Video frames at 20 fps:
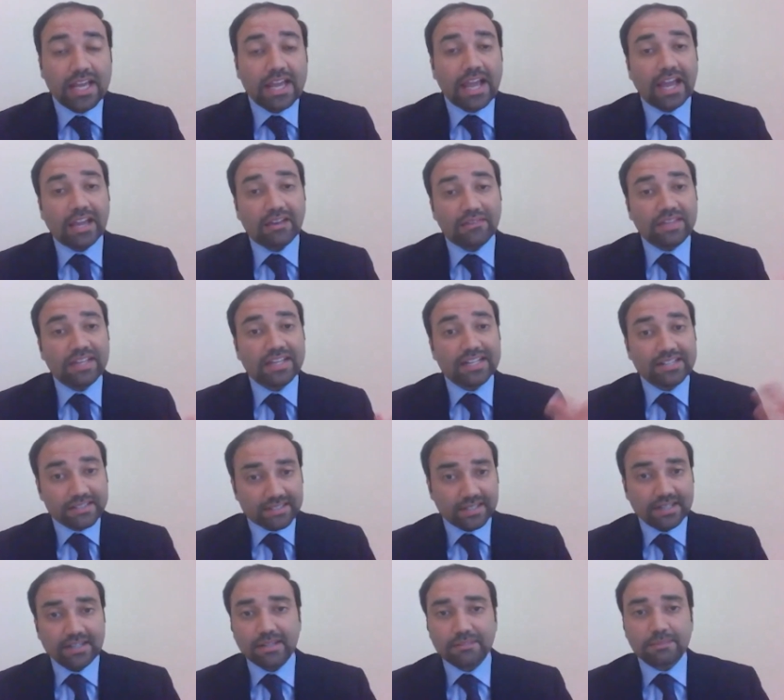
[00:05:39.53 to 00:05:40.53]
and we
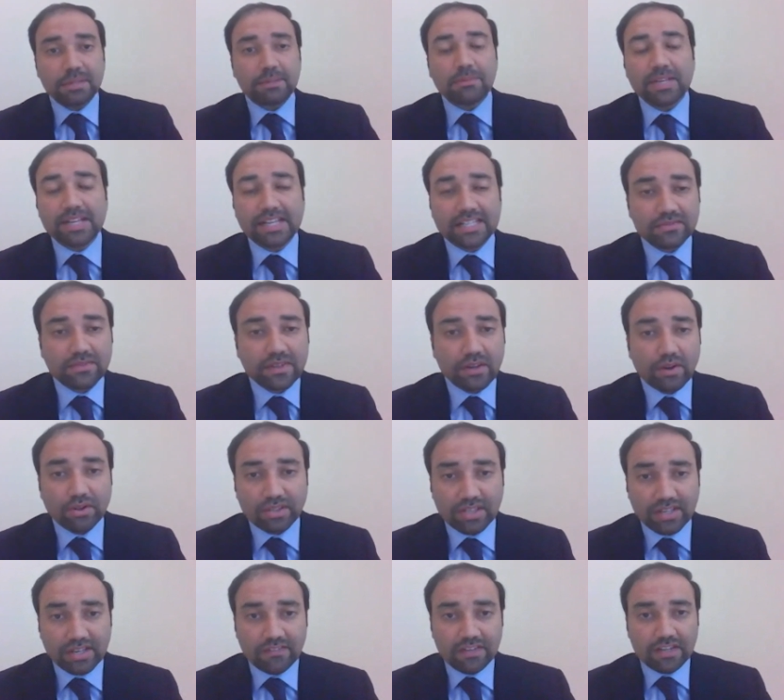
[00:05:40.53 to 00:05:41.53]
consult the people as well on
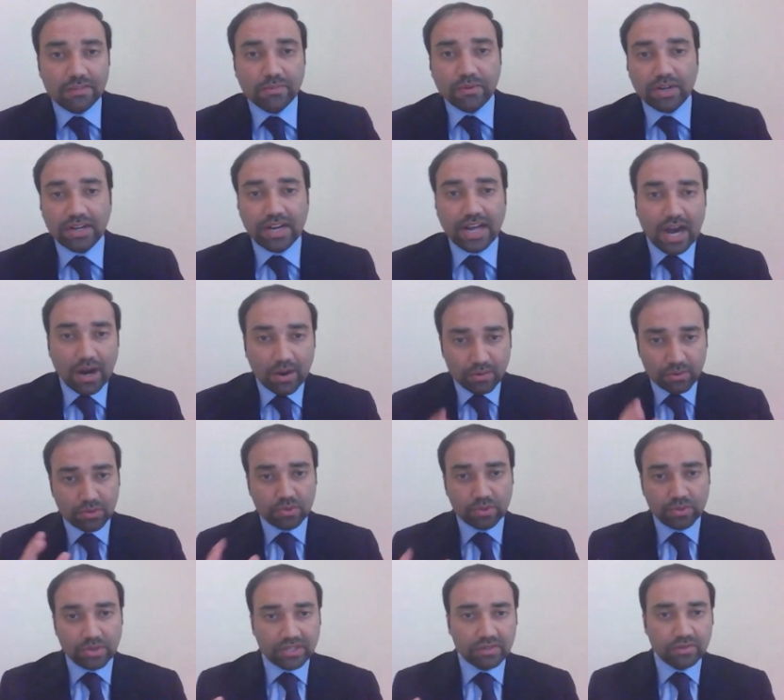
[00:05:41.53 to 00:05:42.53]
the revenue model, how to
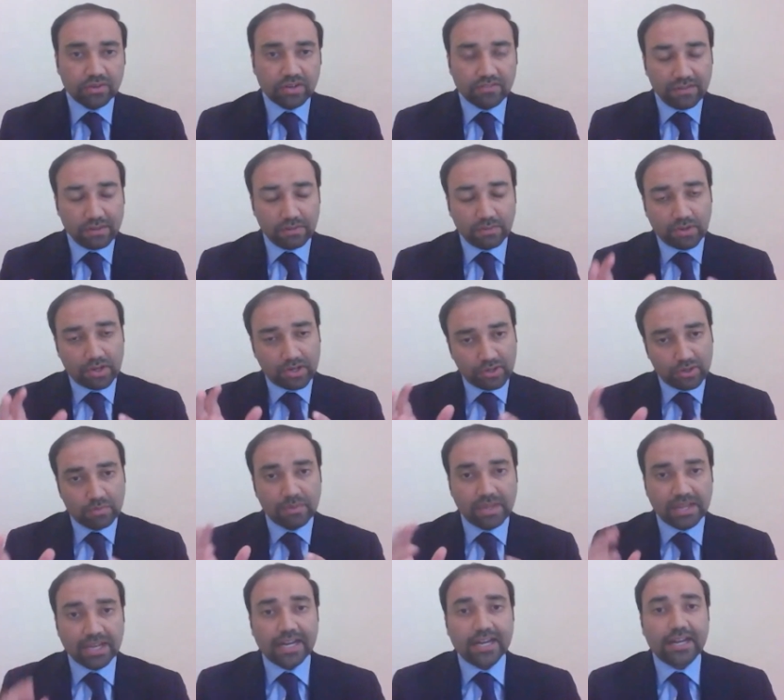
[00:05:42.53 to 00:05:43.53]
tweak your revenue model to
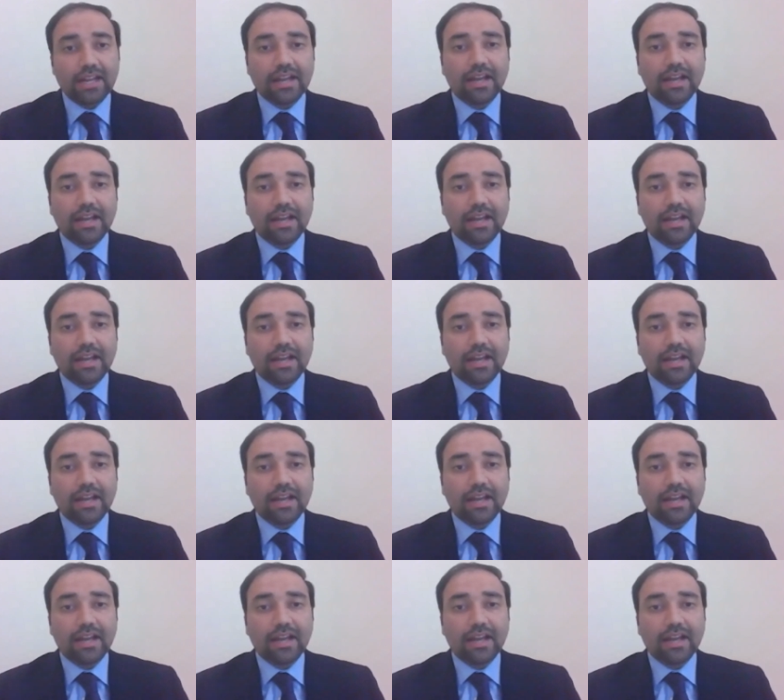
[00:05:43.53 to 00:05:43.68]
make it